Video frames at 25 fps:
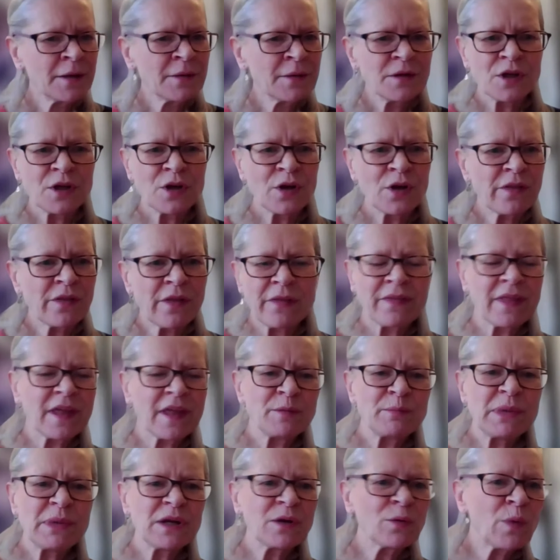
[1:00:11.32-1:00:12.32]
you know, that
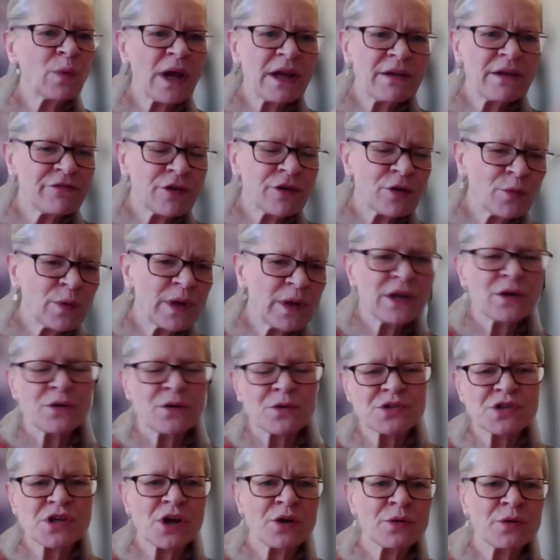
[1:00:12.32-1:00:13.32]
they'd been away for a week
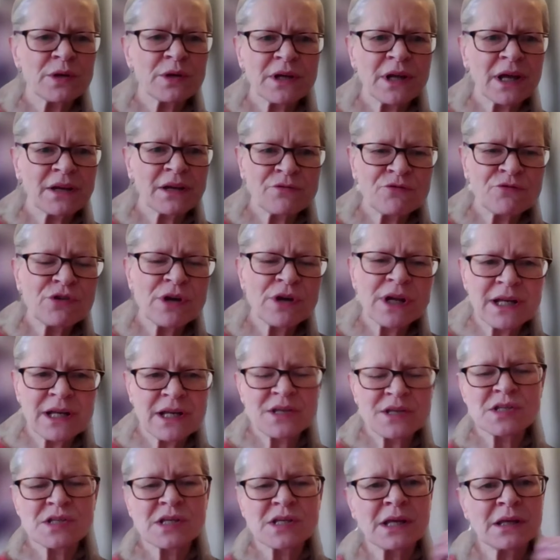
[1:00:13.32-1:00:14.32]
or so and and
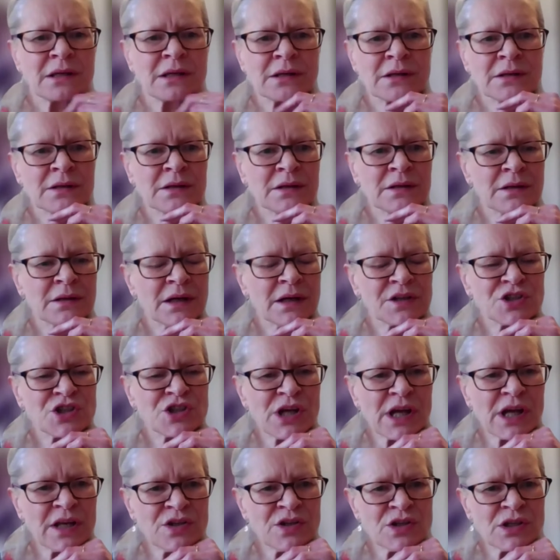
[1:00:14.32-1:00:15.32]
really seen a a
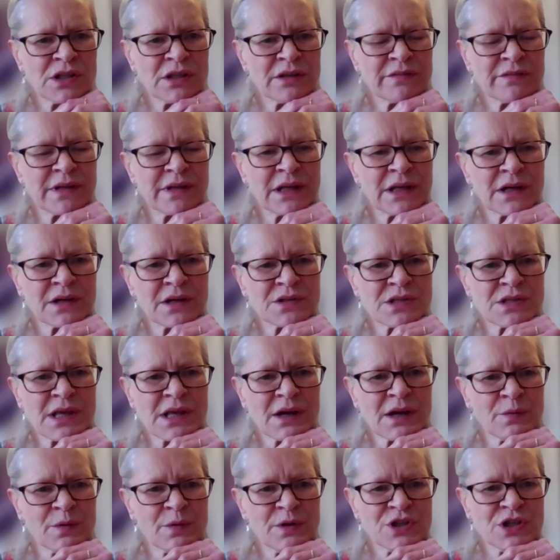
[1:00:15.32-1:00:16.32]
change in the vineyards
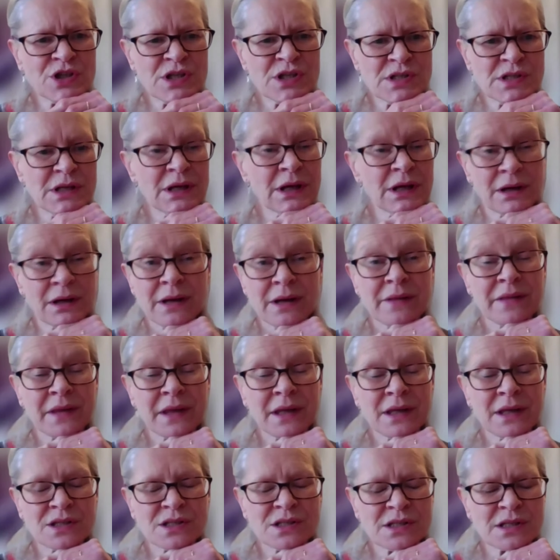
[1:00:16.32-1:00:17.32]
there, which is yeah, I
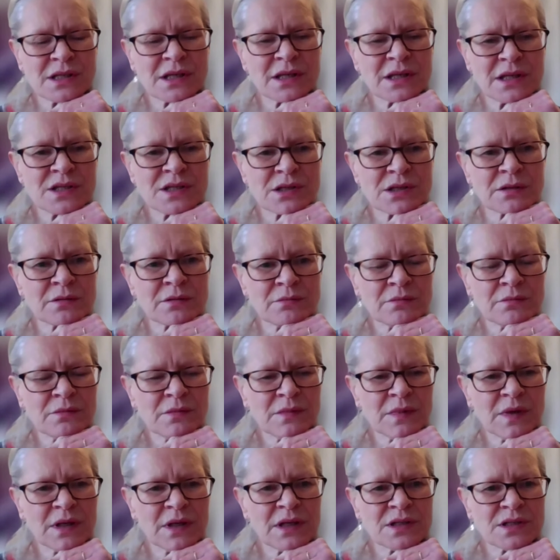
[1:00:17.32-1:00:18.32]
think it's it is a
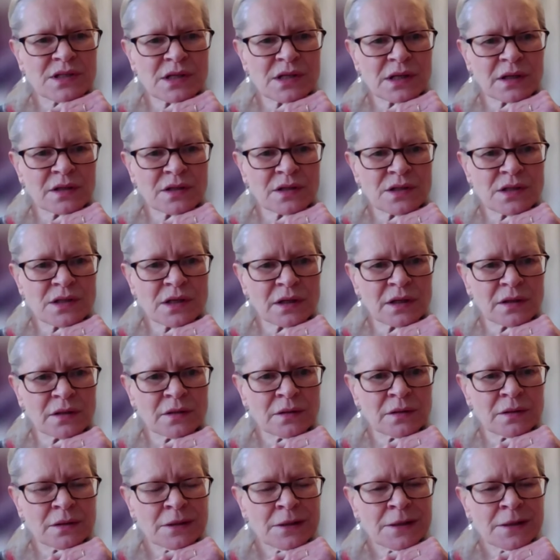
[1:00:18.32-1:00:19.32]
it is a
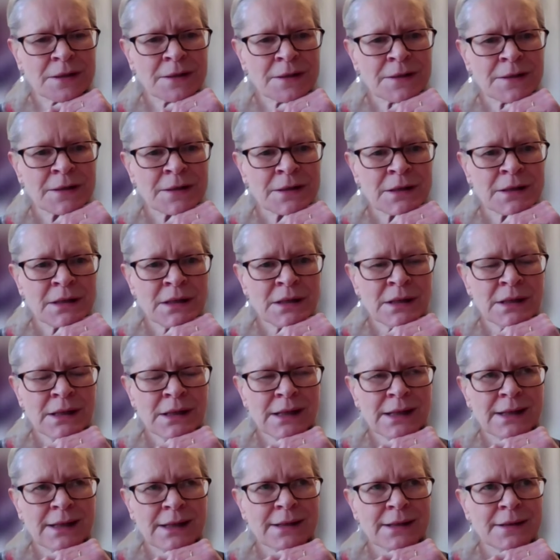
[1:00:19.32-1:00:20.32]
concern.
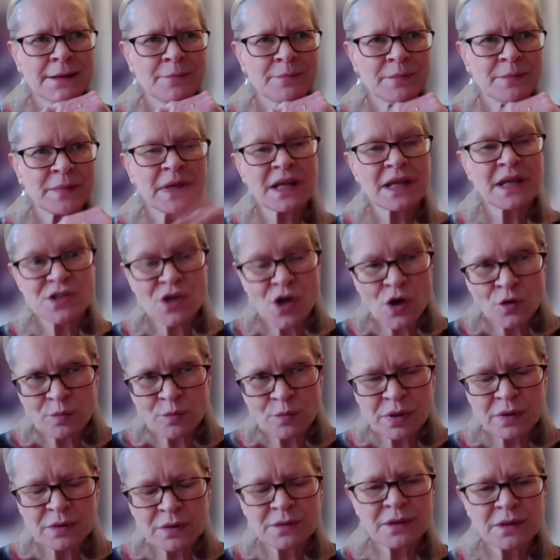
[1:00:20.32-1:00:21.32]
Um, let's
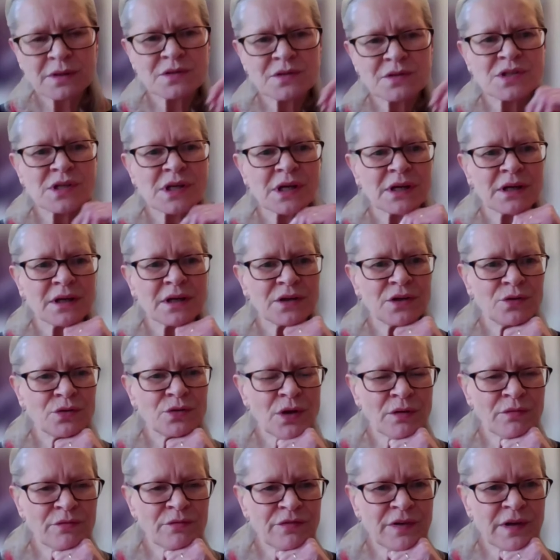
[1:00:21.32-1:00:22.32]
hope that uh, you
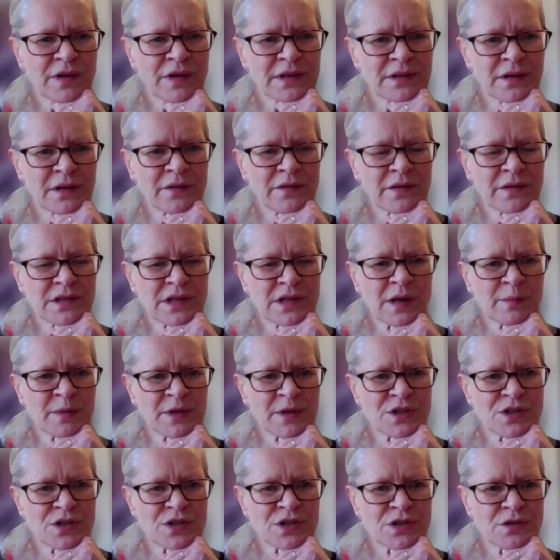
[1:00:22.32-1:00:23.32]
don't find that the
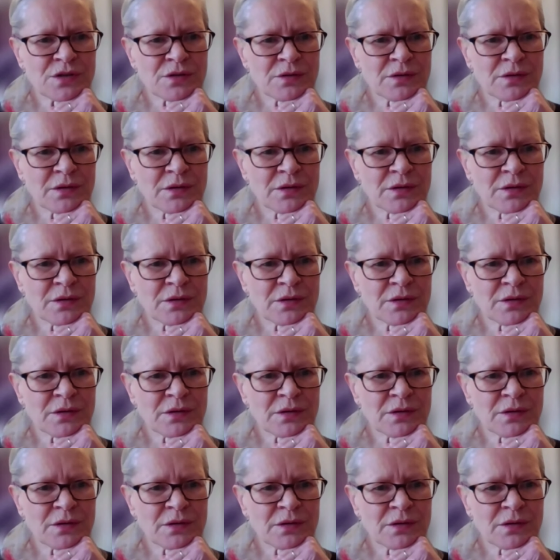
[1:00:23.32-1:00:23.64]
damage